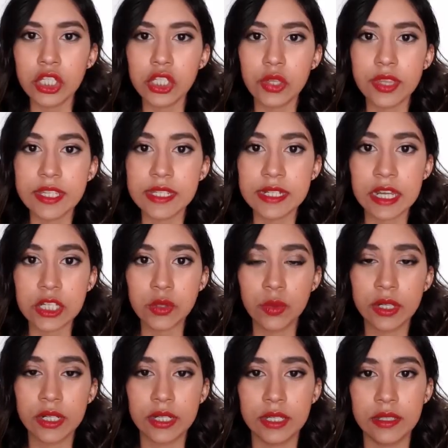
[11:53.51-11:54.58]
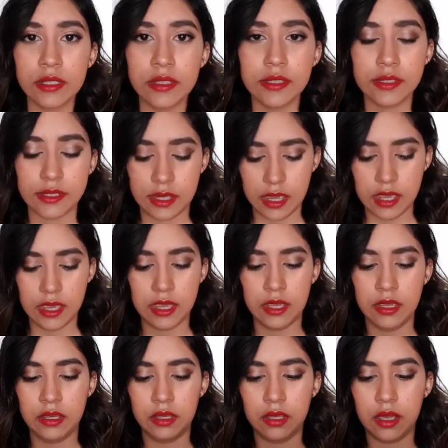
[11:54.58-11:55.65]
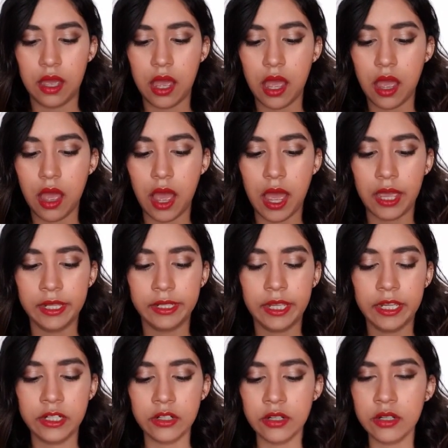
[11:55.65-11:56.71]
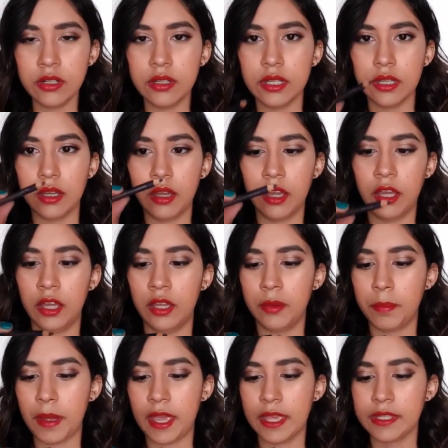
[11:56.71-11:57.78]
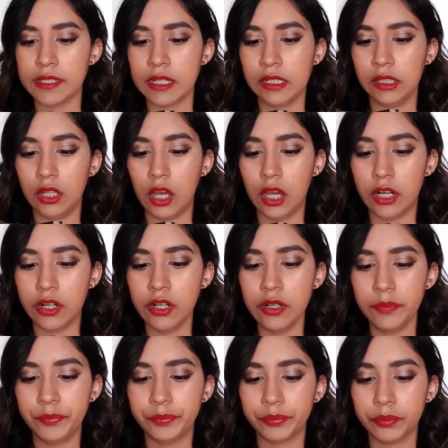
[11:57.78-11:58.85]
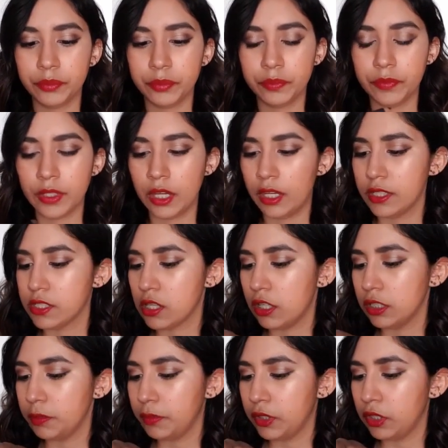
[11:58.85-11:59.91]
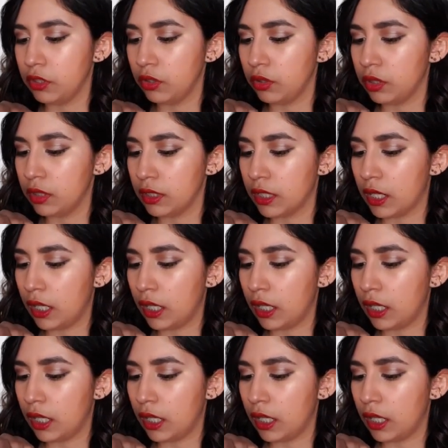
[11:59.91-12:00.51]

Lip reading: So this next one is a eyeliner by Estee Lauder. It's called Pure